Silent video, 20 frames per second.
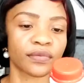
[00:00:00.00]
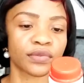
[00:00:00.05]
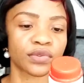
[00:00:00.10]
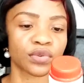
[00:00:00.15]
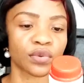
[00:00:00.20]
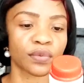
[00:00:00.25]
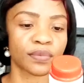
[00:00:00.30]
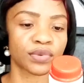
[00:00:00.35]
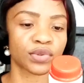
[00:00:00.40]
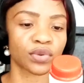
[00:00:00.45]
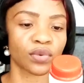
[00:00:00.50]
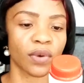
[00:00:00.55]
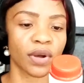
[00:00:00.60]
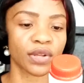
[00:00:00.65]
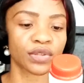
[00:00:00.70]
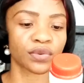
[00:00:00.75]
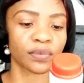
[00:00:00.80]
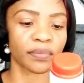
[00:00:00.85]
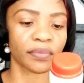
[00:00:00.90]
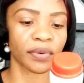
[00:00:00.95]
soups you
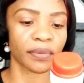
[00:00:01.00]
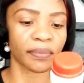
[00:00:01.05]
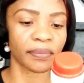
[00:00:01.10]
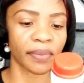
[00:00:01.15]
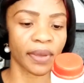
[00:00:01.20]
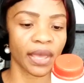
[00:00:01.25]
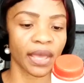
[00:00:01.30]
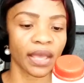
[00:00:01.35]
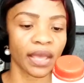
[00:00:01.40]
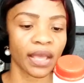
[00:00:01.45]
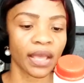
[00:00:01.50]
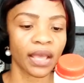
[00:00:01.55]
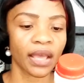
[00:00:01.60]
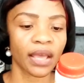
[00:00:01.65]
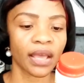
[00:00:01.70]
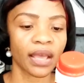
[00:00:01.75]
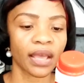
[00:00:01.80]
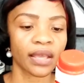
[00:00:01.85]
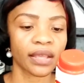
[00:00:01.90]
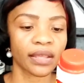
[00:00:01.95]
want to prepare.
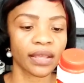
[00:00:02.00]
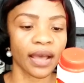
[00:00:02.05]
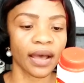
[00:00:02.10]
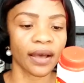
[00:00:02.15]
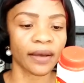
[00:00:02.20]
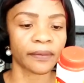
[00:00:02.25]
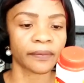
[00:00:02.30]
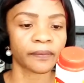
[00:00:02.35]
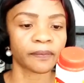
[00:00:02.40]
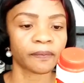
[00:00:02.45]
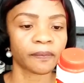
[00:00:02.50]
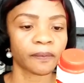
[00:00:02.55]
Yeah,